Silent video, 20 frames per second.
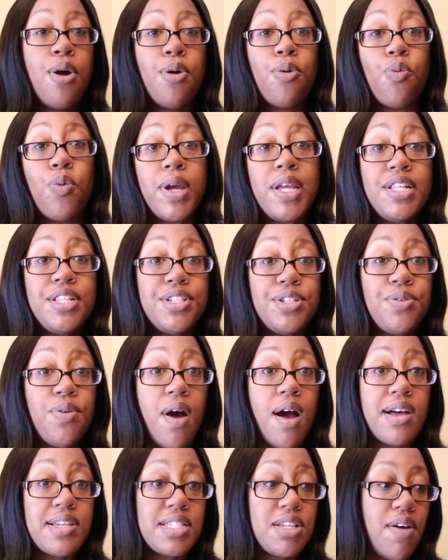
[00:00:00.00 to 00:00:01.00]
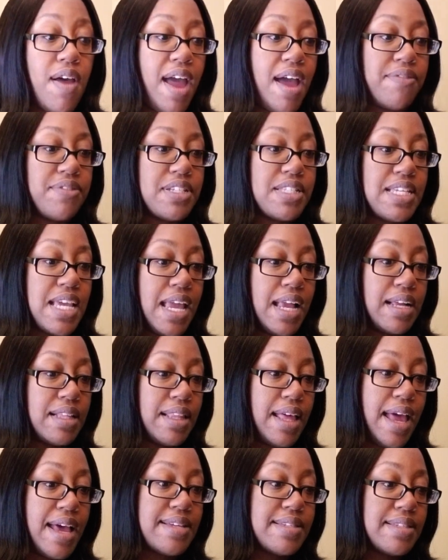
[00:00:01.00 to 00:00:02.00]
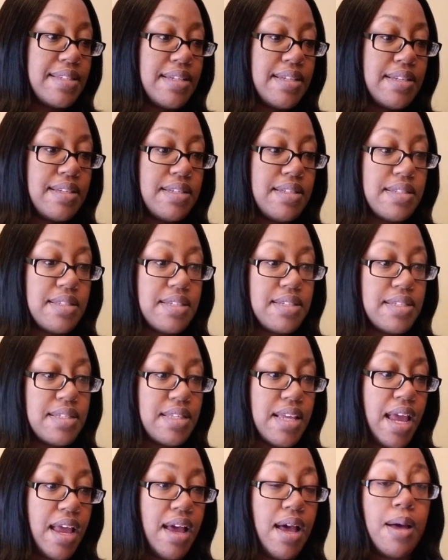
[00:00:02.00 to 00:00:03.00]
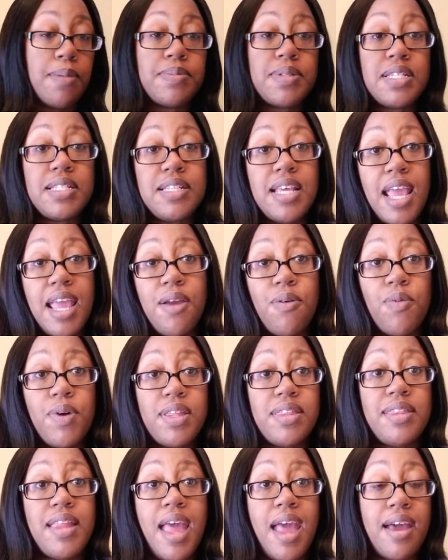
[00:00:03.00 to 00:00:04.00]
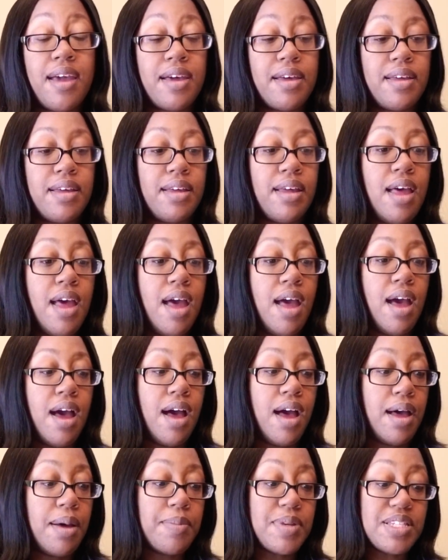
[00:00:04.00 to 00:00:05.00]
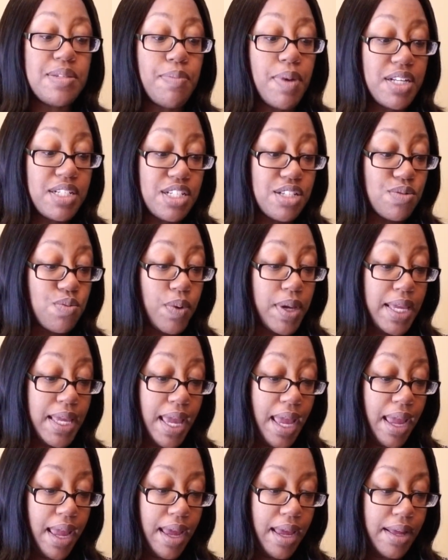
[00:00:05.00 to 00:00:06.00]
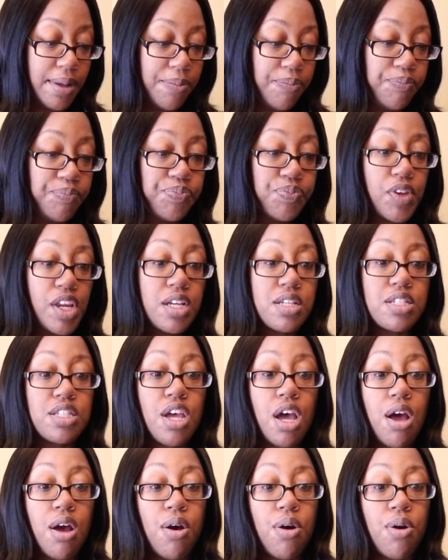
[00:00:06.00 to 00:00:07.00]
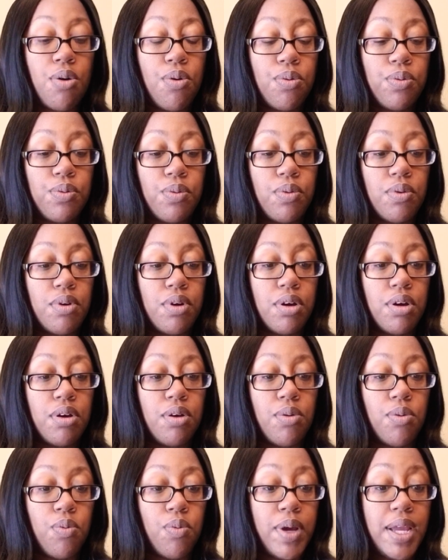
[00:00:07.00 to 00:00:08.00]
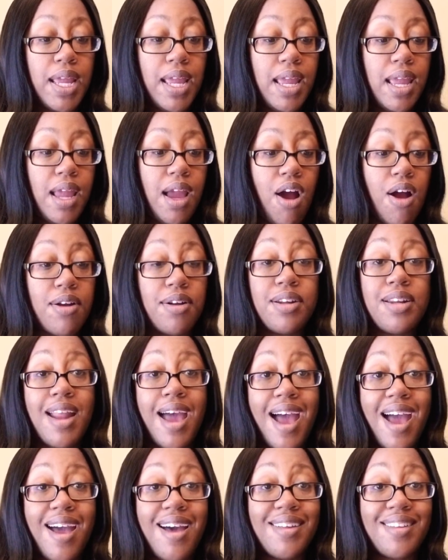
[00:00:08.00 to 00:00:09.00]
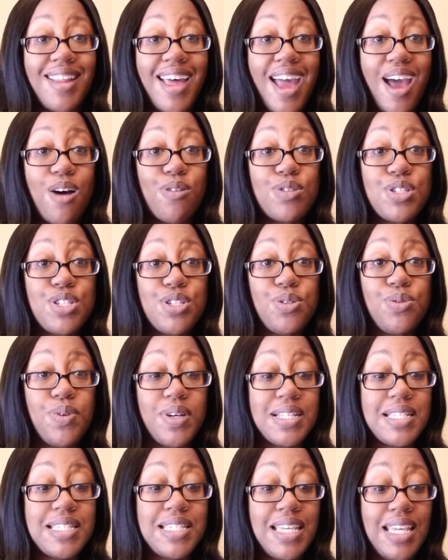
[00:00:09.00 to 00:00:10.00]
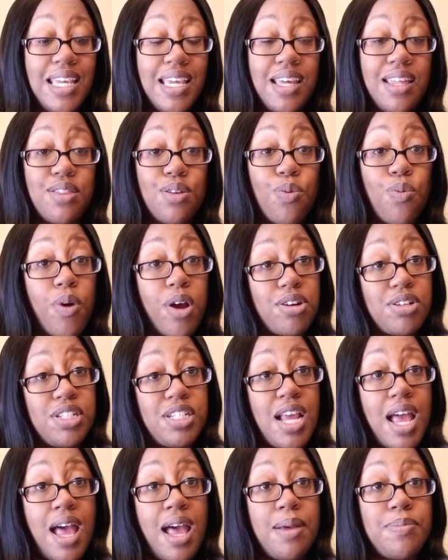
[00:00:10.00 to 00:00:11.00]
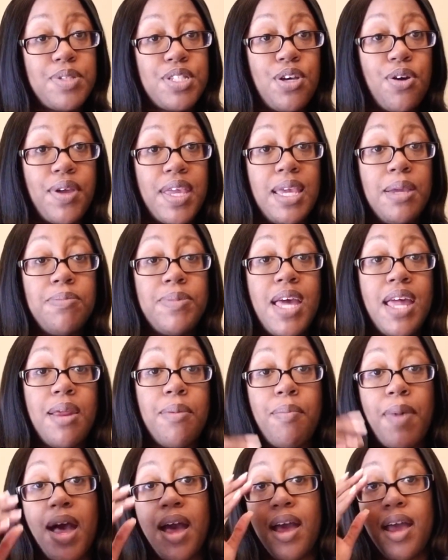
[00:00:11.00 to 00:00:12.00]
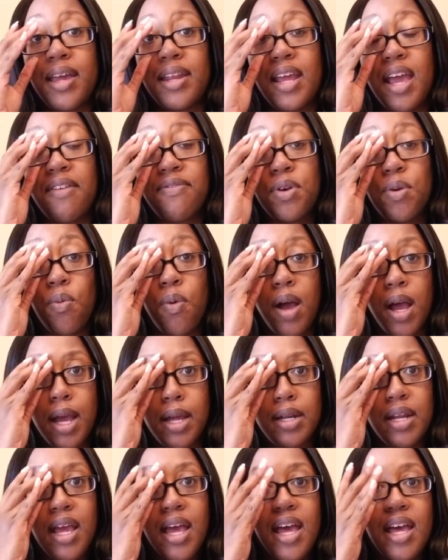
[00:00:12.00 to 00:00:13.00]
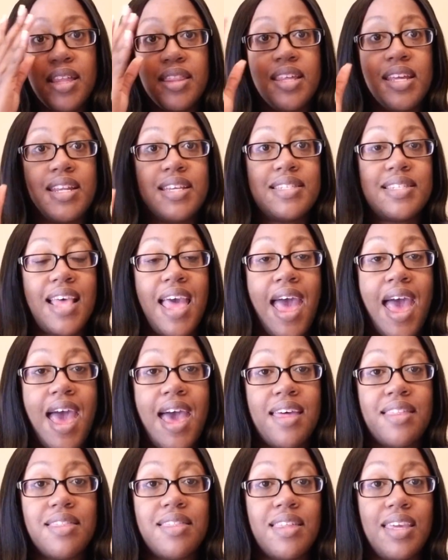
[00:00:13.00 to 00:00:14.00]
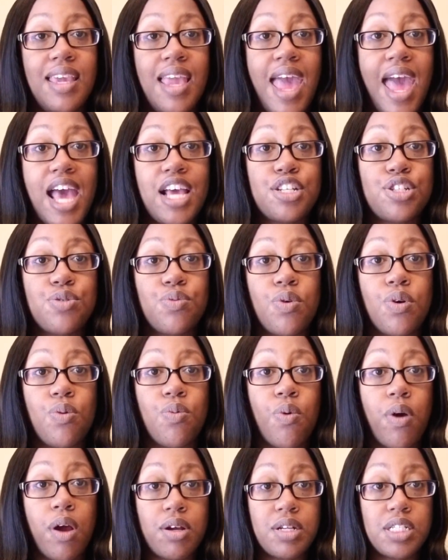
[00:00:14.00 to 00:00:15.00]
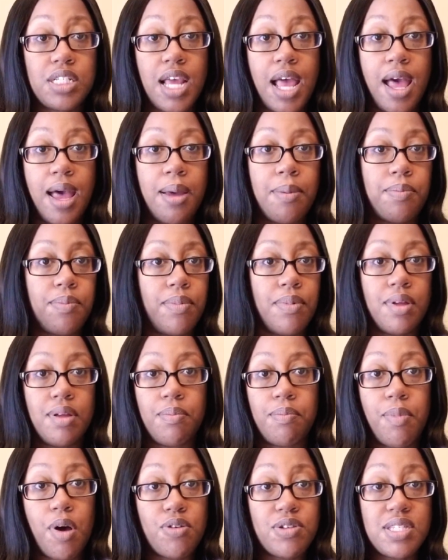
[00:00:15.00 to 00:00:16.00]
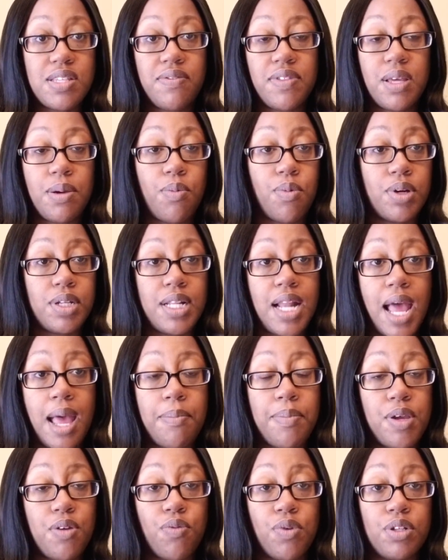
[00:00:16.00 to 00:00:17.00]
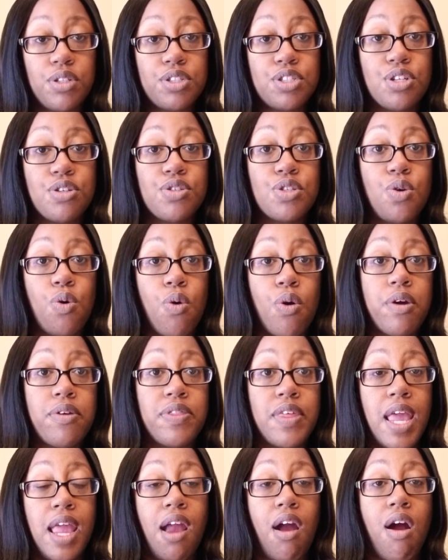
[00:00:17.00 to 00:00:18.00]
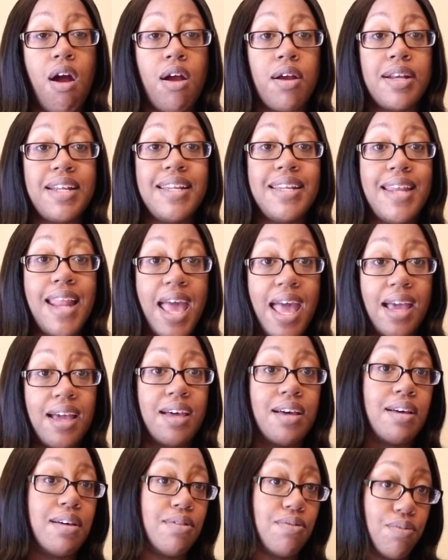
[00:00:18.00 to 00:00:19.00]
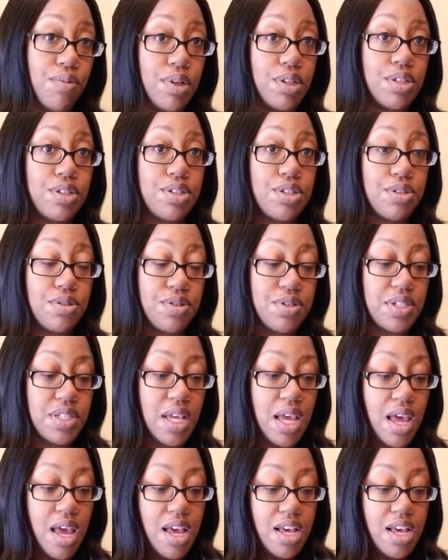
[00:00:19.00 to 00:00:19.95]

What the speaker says: We do also have to take classes to stay up to date with Naca as much as we can. So we are not allowed to attend the workshop. So keep that in mind. Everyone that is at the actual workshop, most of them would not be realtors, or they are Naca realtors.